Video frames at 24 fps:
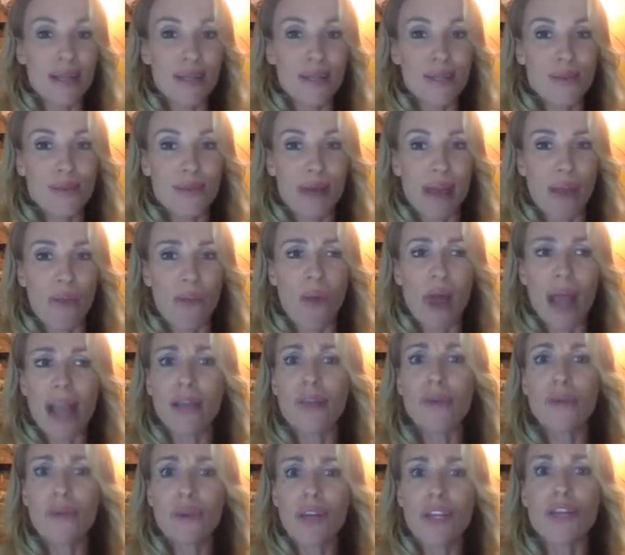underwear. Why
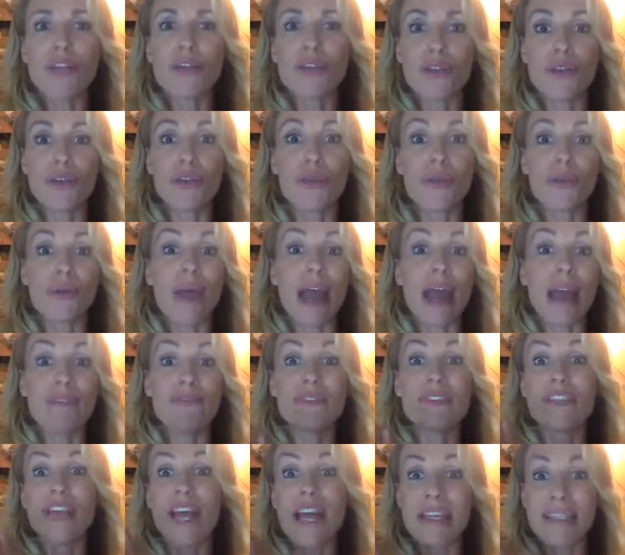couldn't you
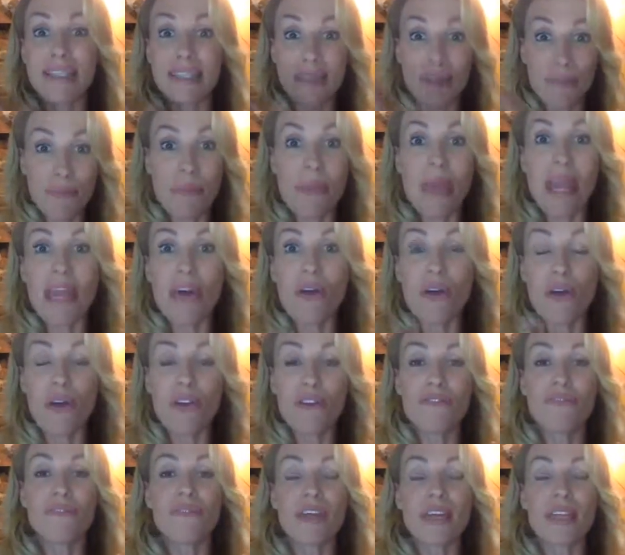advertise to men
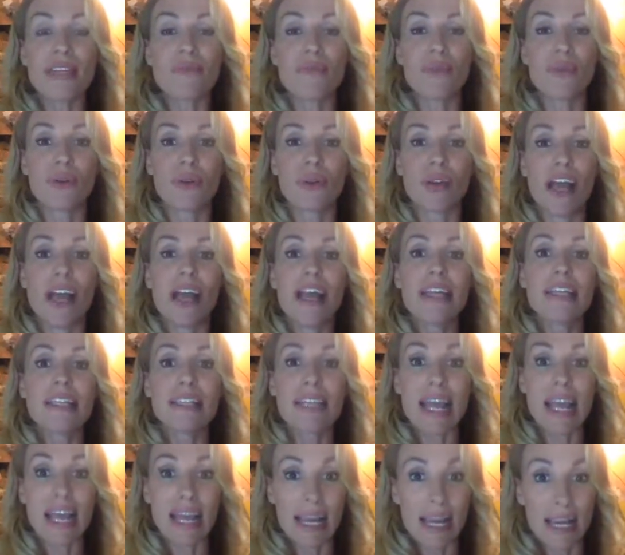on Facebook
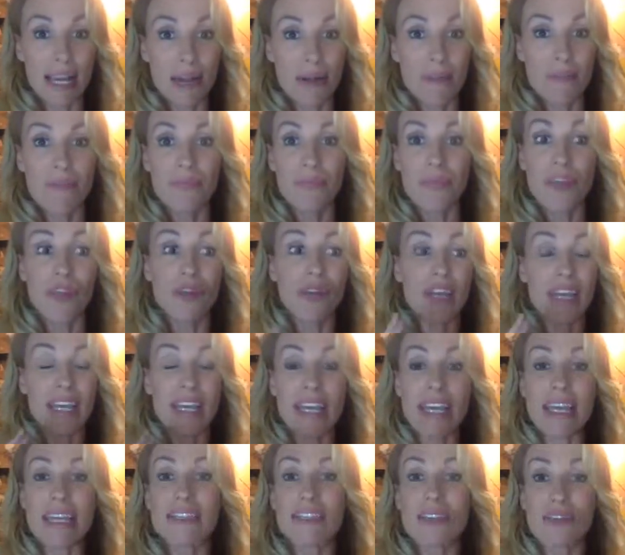saying,
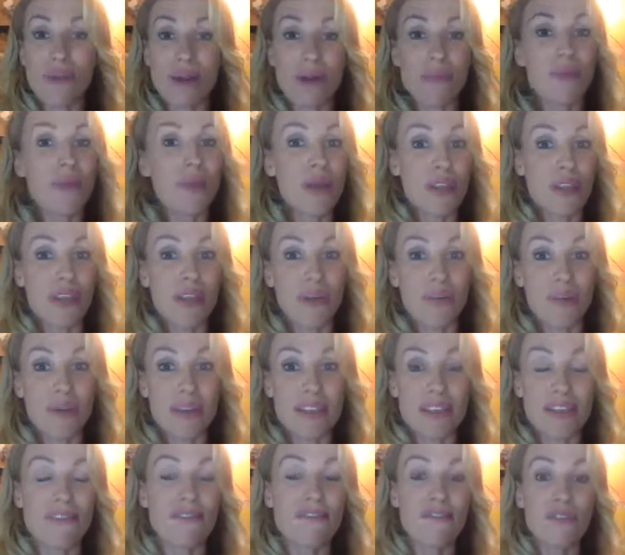here's a great birthday
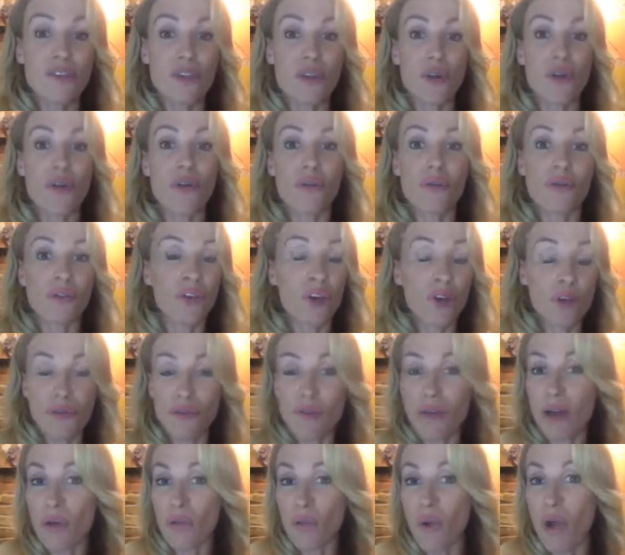present for your
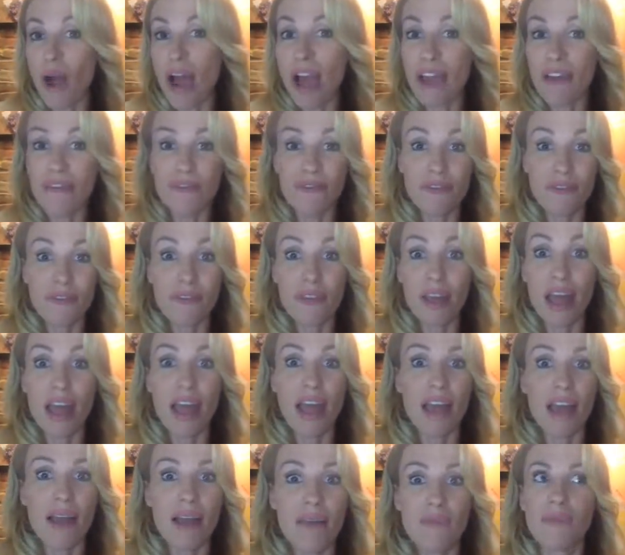girlfriend, wife,
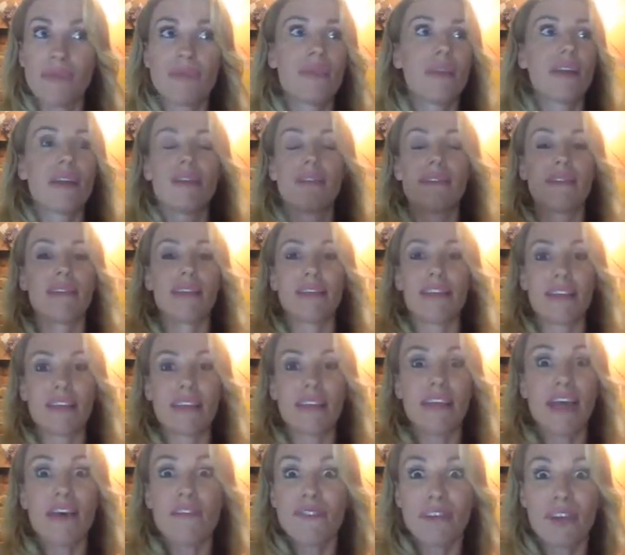
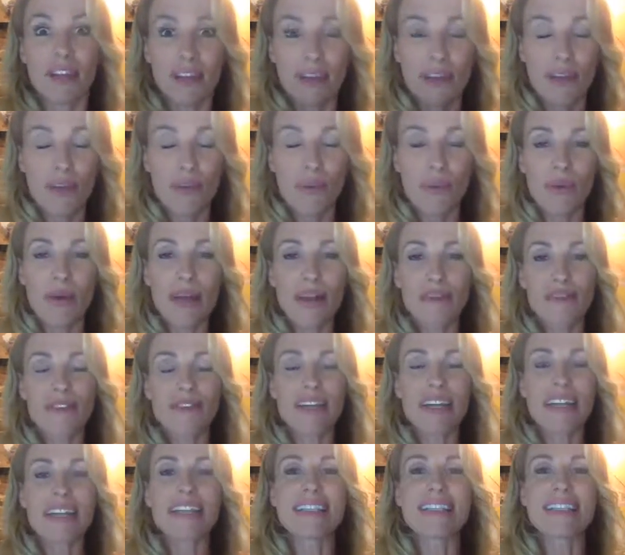lover,
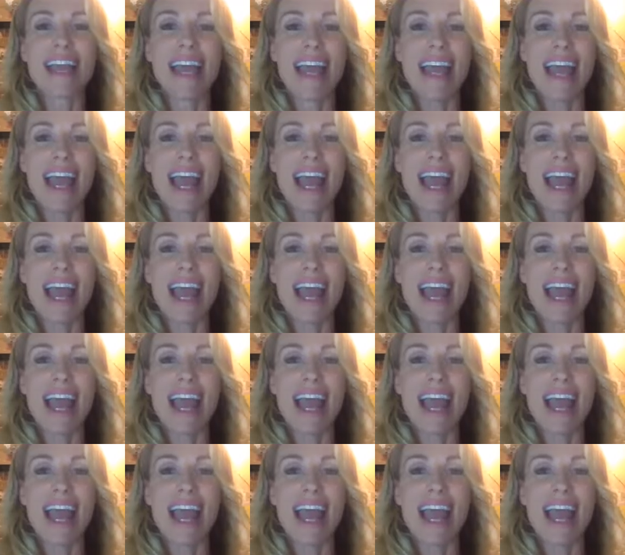whatever it is,